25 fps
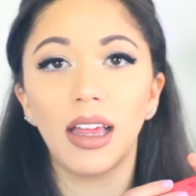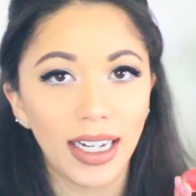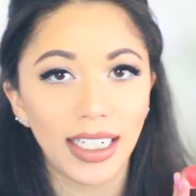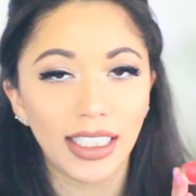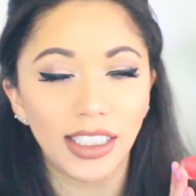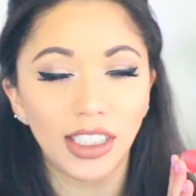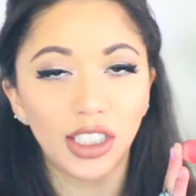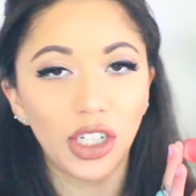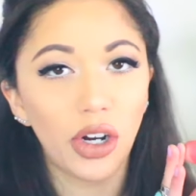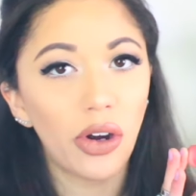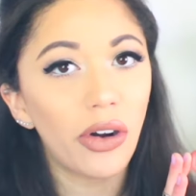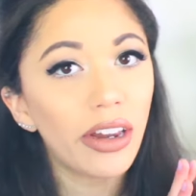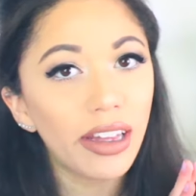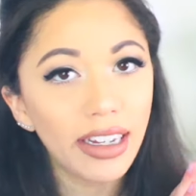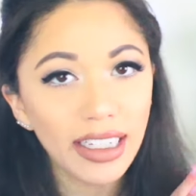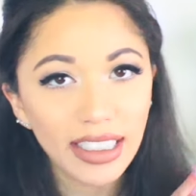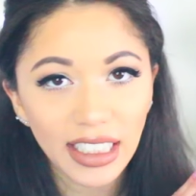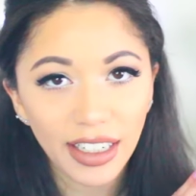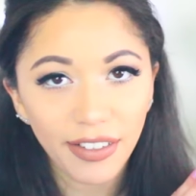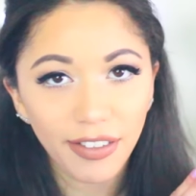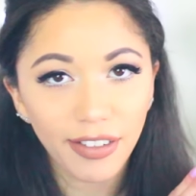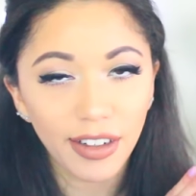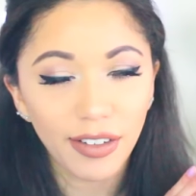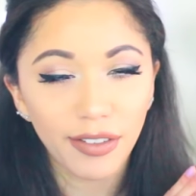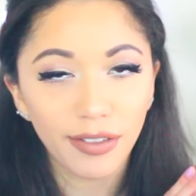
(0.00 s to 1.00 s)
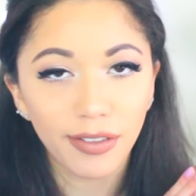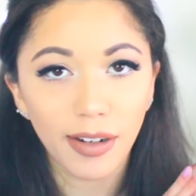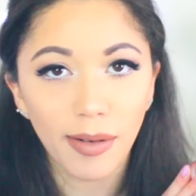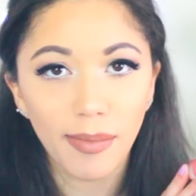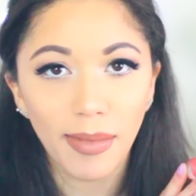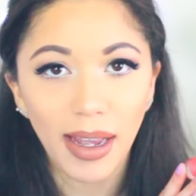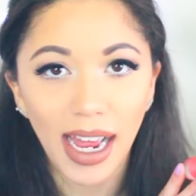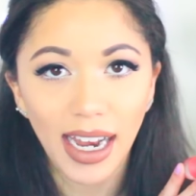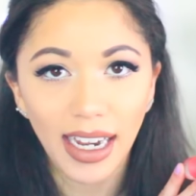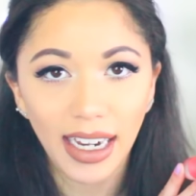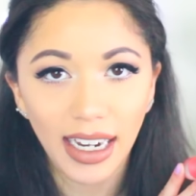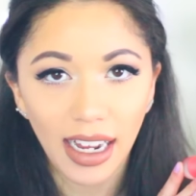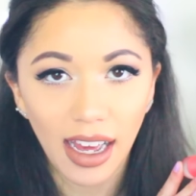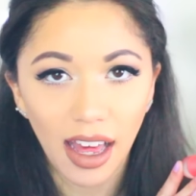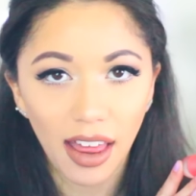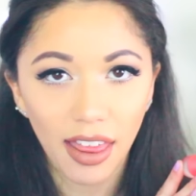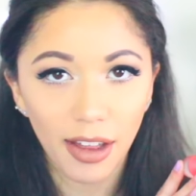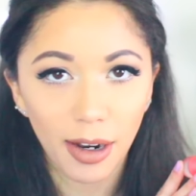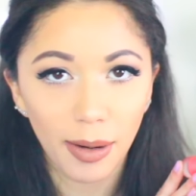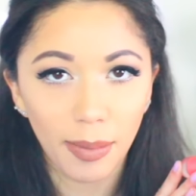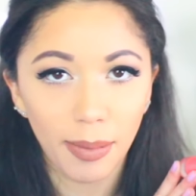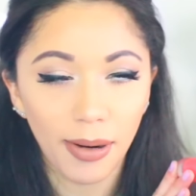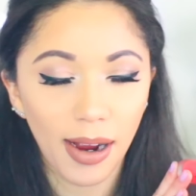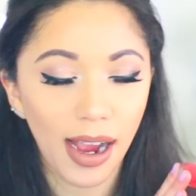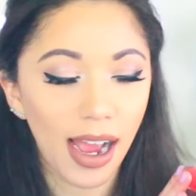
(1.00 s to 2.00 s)
It's totally different from any
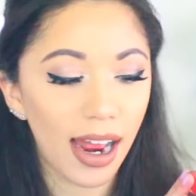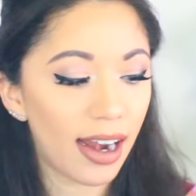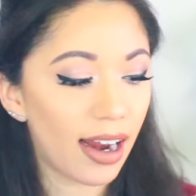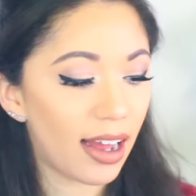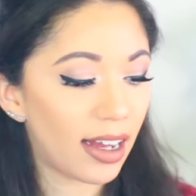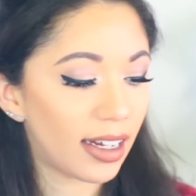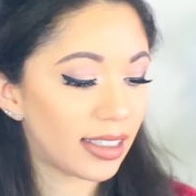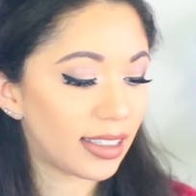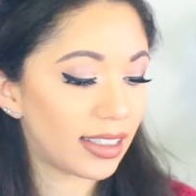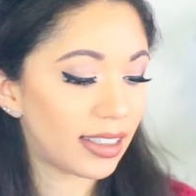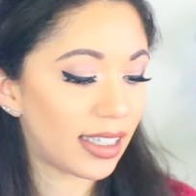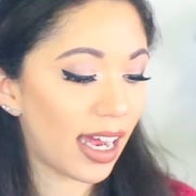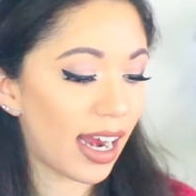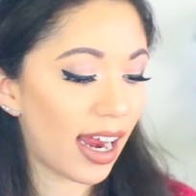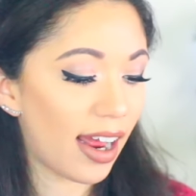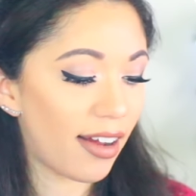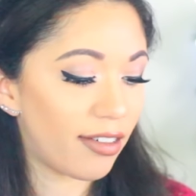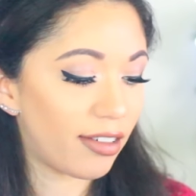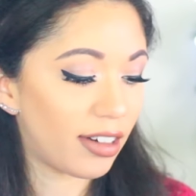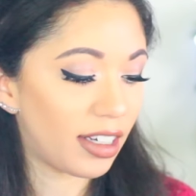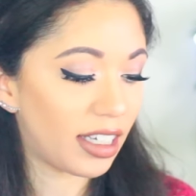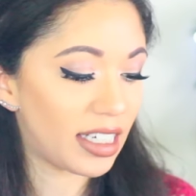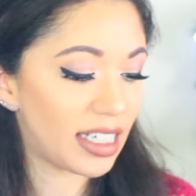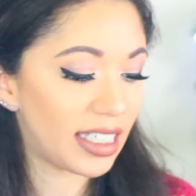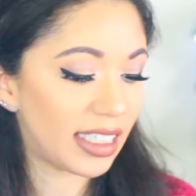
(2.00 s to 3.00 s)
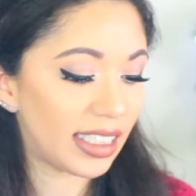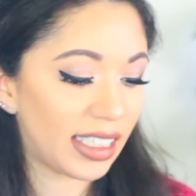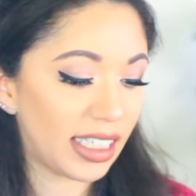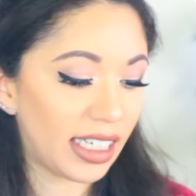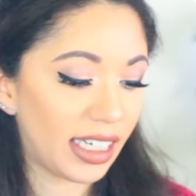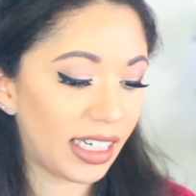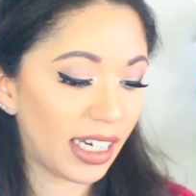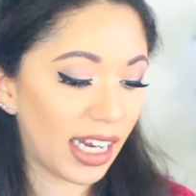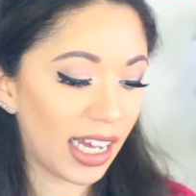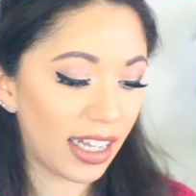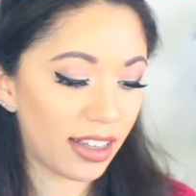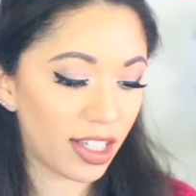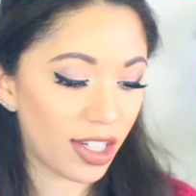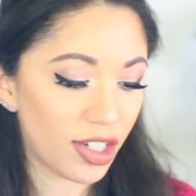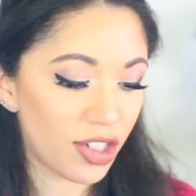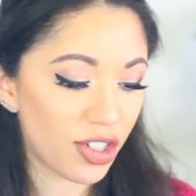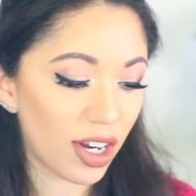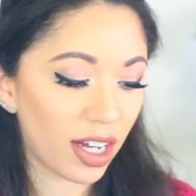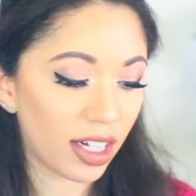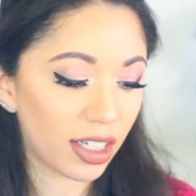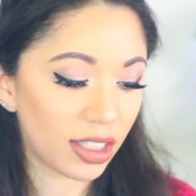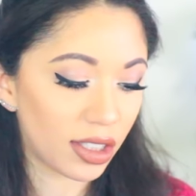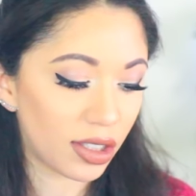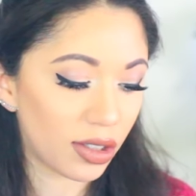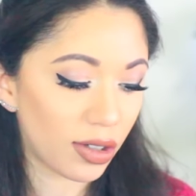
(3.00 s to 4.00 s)
other products that I've really seen at the
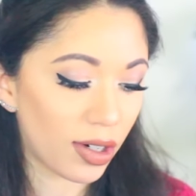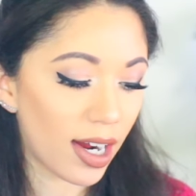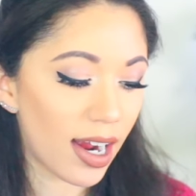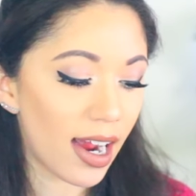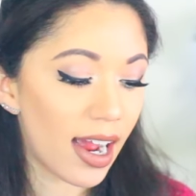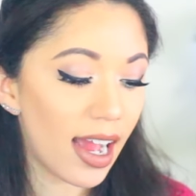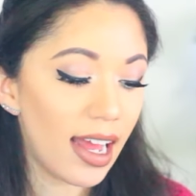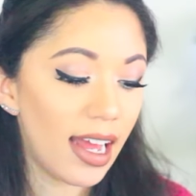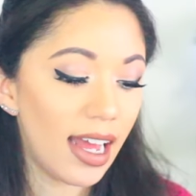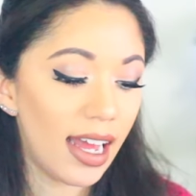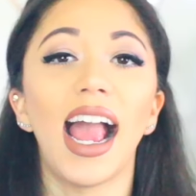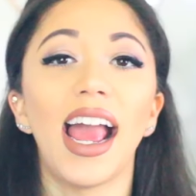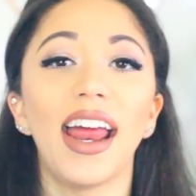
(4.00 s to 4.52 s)
drugstore